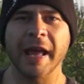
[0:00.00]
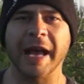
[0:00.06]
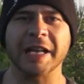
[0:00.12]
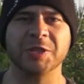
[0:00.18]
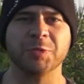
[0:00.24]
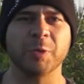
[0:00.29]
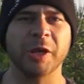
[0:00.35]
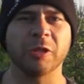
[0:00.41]

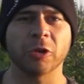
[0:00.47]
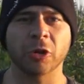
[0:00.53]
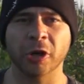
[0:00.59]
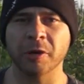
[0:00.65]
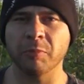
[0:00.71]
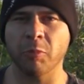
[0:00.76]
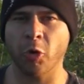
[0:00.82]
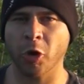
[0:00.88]
As we
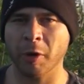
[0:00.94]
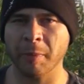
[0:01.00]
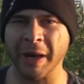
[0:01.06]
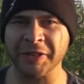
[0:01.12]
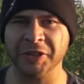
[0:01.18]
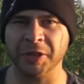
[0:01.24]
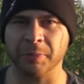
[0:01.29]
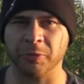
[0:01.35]
learn more
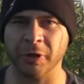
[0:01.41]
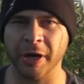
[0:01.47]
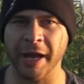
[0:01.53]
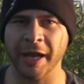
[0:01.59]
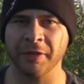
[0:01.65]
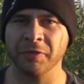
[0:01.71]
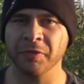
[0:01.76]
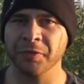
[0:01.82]
about the
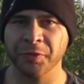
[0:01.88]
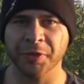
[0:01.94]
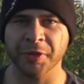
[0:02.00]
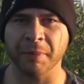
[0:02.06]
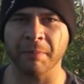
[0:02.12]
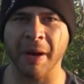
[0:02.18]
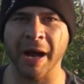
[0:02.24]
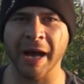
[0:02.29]
brain,
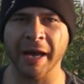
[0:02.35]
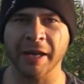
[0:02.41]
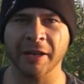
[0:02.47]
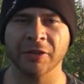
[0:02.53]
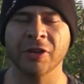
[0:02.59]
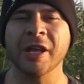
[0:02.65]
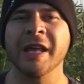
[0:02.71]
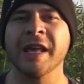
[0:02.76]
the
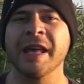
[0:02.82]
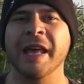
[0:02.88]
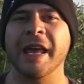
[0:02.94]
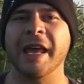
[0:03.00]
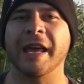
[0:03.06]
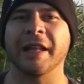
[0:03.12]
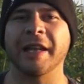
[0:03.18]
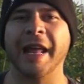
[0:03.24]
mind,
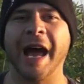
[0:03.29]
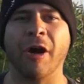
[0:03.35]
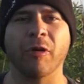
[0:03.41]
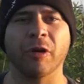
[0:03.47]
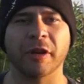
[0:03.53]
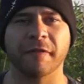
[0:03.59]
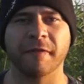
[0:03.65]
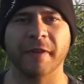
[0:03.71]
and
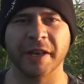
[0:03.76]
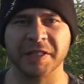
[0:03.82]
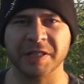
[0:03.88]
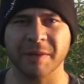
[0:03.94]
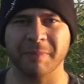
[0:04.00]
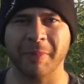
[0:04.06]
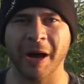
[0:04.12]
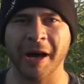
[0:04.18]
how it
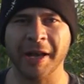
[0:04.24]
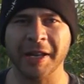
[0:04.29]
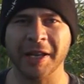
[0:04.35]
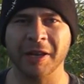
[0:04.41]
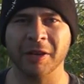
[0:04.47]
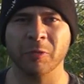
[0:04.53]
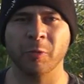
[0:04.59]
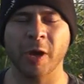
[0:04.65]
affects the
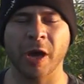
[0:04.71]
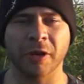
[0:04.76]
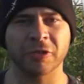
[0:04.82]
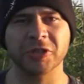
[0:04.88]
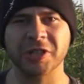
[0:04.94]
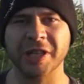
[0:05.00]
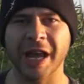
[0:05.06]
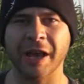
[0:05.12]
body, we
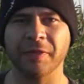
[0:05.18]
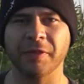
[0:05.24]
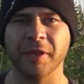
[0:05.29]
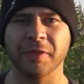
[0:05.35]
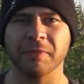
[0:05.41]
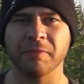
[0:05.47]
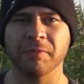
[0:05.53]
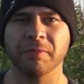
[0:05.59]
understand
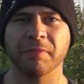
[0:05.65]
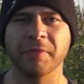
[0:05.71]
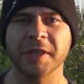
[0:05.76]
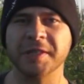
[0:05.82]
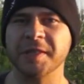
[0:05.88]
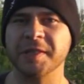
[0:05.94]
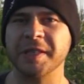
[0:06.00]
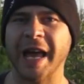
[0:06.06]
that
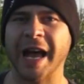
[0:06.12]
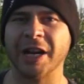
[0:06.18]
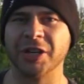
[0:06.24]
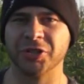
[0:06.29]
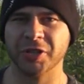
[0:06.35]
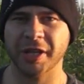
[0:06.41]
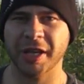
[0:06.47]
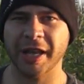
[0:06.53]
this is
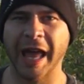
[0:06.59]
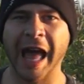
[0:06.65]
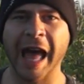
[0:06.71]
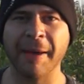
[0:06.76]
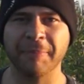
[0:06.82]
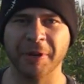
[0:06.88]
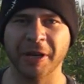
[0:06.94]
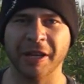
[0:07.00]
actually
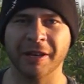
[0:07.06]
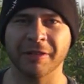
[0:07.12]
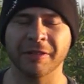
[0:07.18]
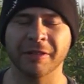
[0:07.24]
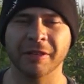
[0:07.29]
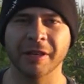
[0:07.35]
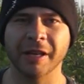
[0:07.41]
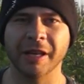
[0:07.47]

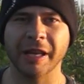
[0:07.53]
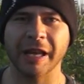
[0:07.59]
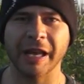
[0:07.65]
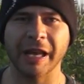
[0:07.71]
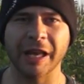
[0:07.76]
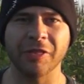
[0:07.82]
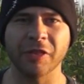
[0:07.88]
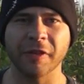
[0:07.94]
happening
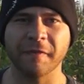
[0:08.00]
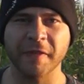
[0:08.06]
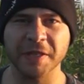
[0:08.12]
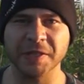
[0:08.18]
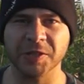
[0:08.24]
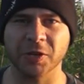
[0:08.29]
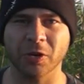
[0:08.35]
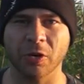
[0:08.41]
in the
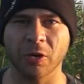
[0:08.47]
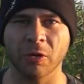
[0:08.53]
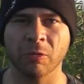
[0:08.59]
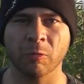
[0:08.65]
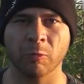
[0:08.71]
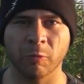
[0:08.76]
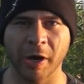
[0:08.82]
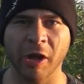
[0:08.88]

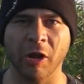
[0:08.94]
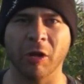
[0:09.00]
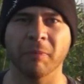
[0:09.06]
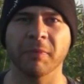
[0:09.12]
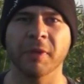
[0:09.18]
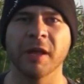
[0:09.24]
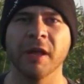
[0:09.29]
physical realm.